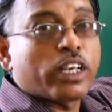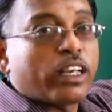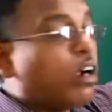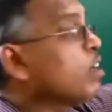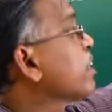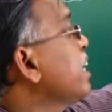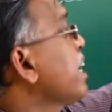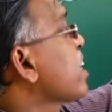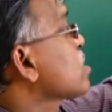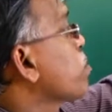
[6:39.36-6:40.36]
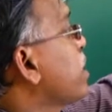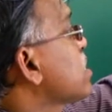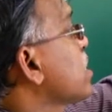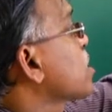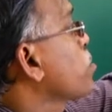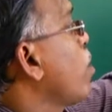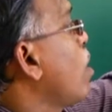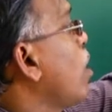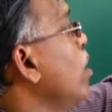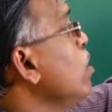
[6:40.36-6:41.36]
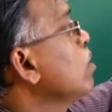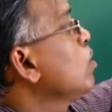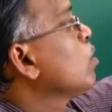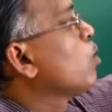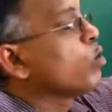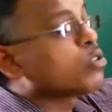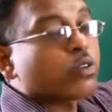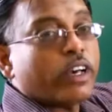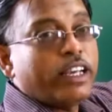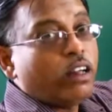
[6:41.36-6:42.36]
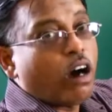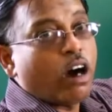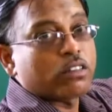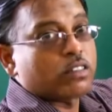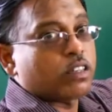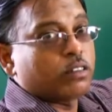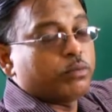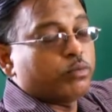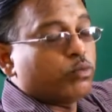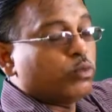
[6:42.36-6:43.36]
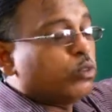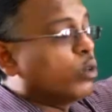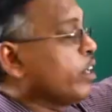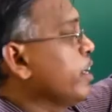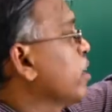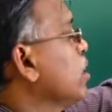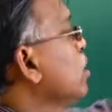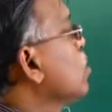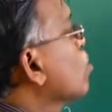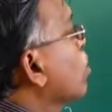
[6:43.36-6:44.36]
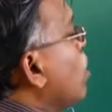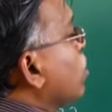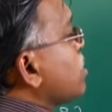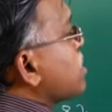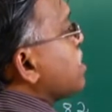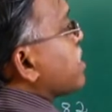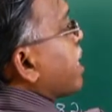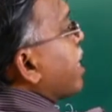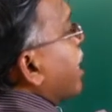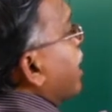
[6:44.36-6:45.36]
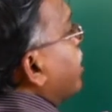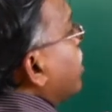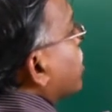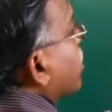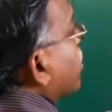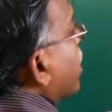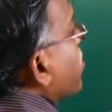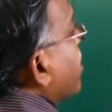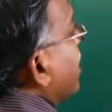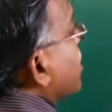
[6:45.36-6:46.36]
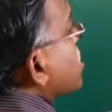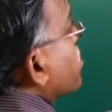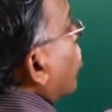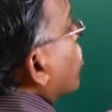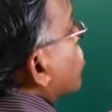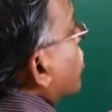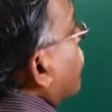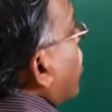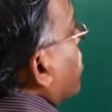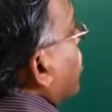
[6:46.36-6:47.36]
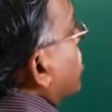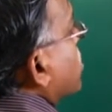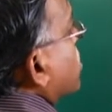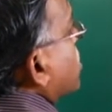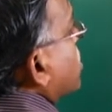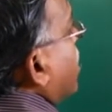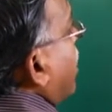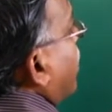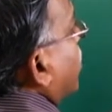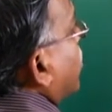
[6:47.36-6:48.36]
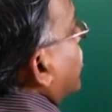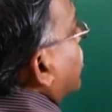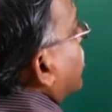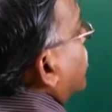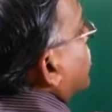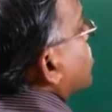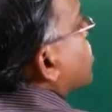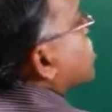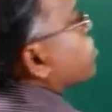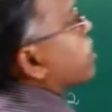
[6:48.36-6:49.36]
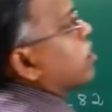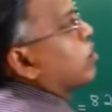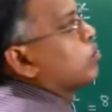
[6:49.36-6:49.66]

cannot get x minus x bar whole square answer. Okay. So now this is again a minus b whole square formula. This is a, this is b.